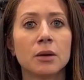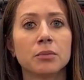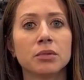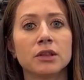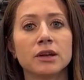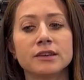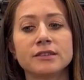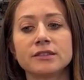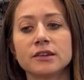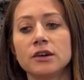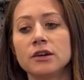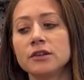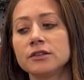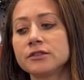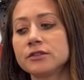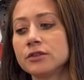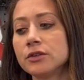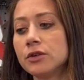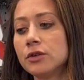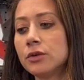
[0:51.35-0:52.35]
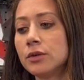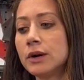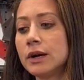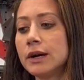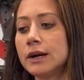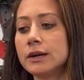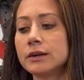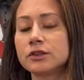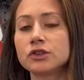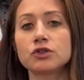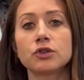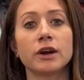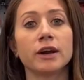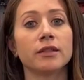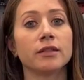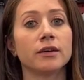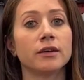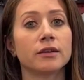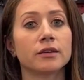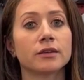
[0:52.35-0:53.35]
plus also
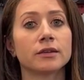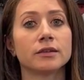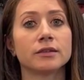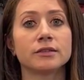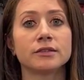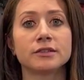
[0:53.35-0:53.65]
tri-lug.